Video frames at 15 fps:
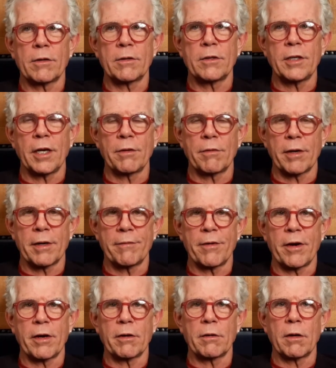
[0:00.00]
generally a
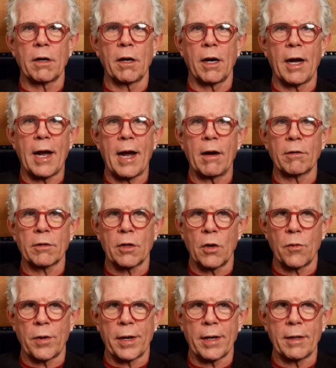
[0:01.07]
very
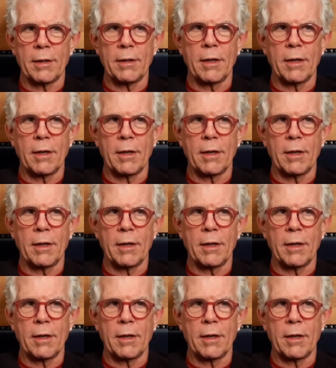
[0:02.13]
outgoing